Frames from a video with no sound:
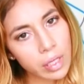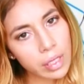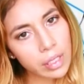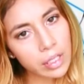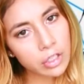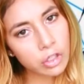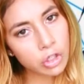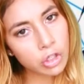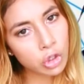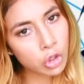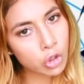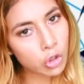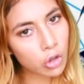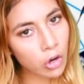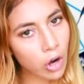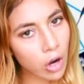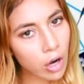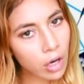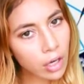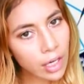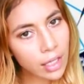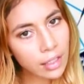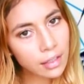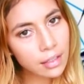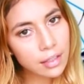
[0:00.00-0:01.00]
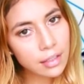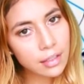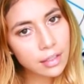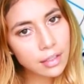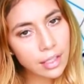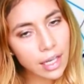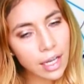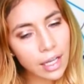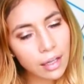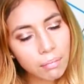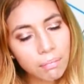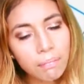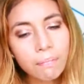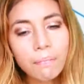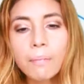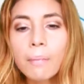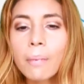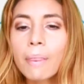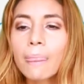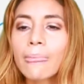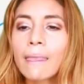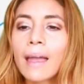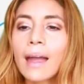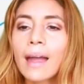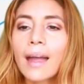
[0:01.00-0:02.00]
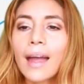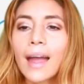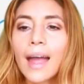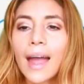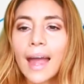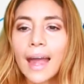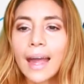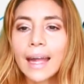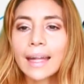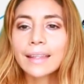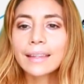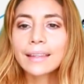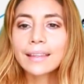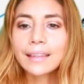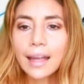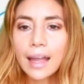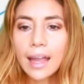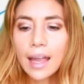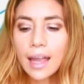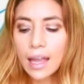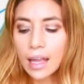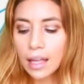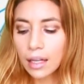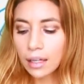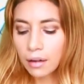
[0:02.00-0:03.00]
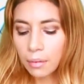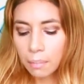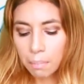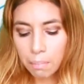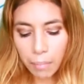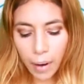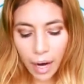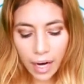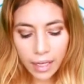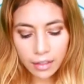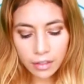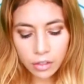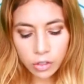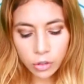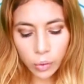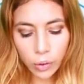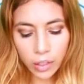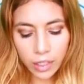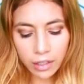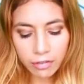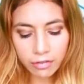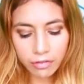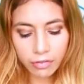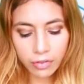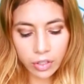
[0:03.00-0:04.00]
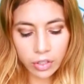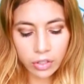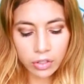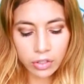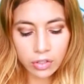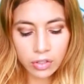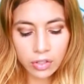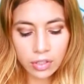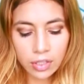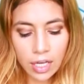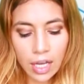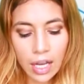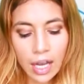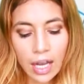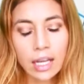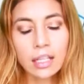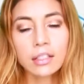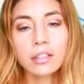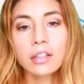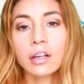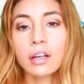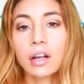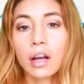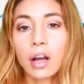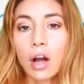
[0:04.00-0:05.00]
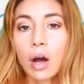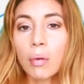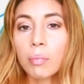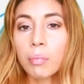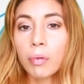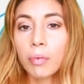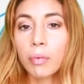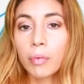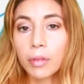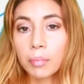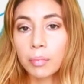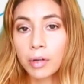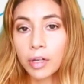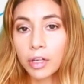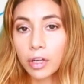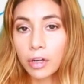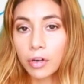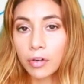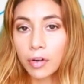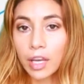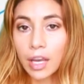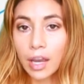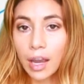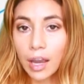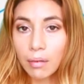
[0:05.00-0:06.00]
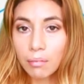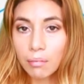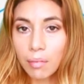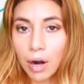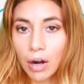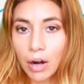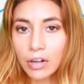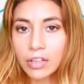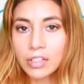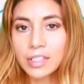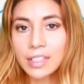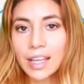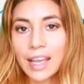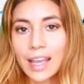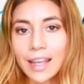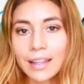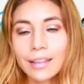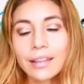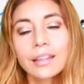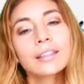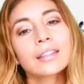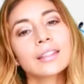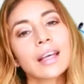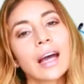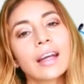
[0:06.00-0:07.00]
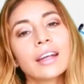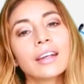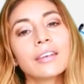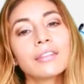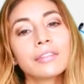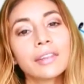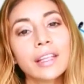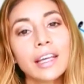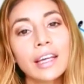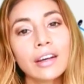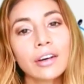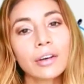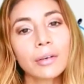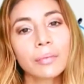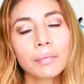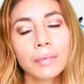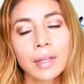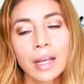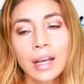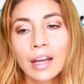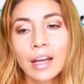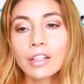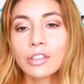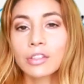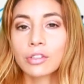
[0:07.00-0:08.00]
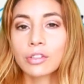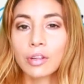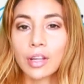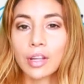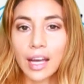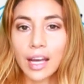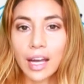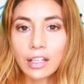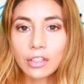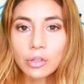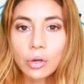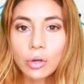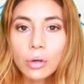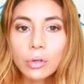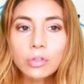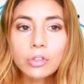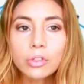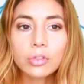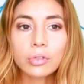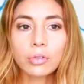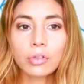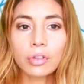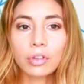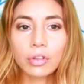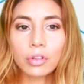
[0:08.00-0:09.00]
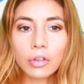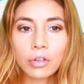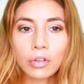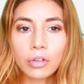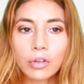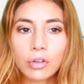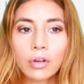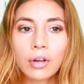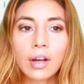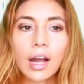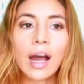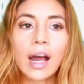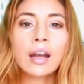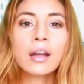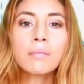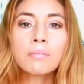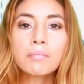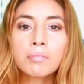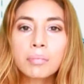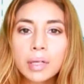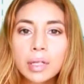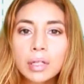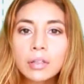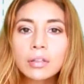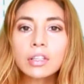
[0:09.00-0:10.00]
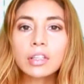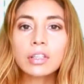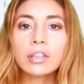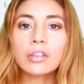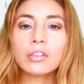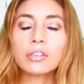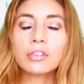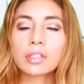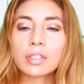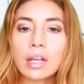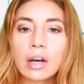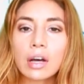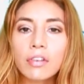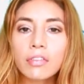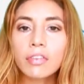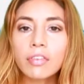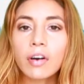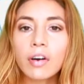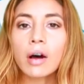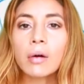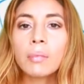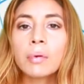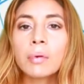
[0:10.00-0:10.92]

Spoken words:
strong at this time. And then by the 21st, it's going to couple with Mercury and Mars in the sign of Leo. So, like I told you, you're kind of building yourself up